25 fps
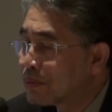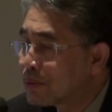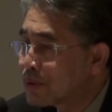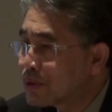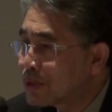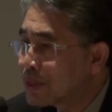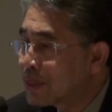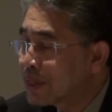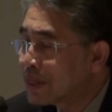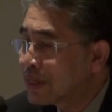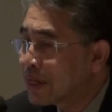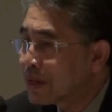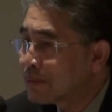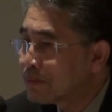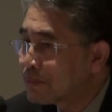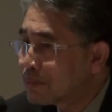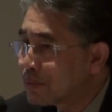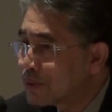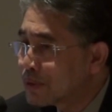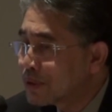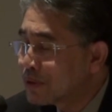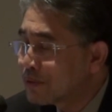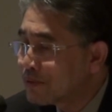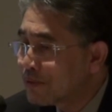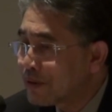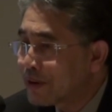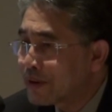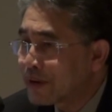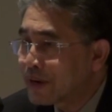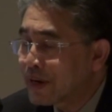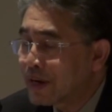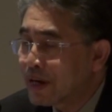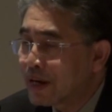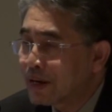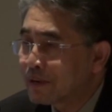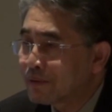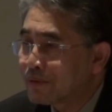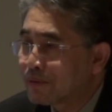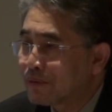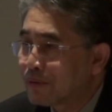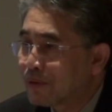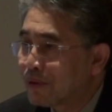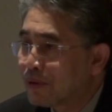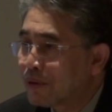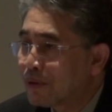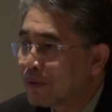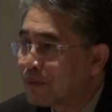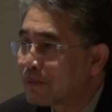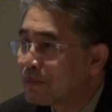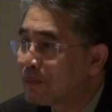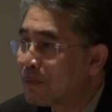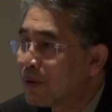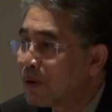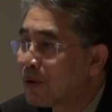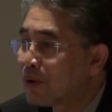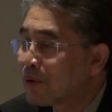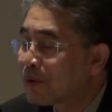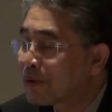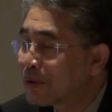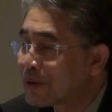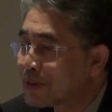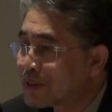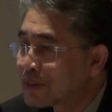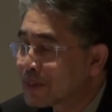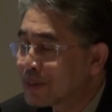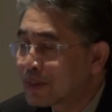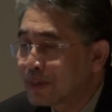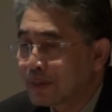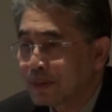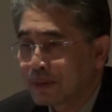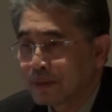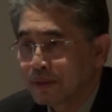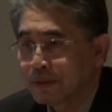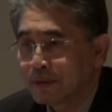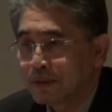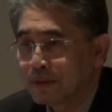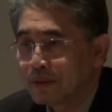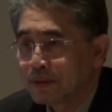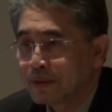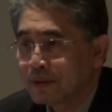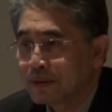pushing very hard for more regional